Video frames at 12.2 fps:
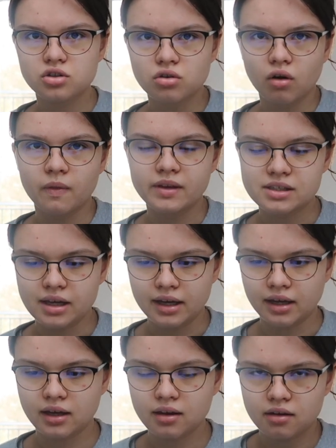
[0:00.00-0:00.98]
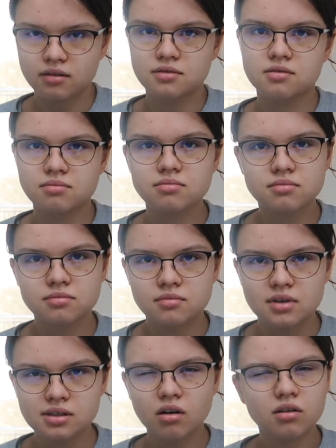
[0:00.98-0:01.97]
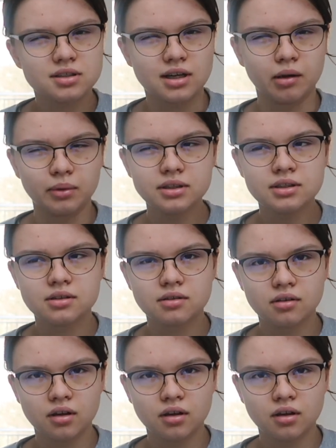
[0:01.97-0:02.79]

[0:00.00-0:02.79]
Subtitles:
on these like, is it called tablets?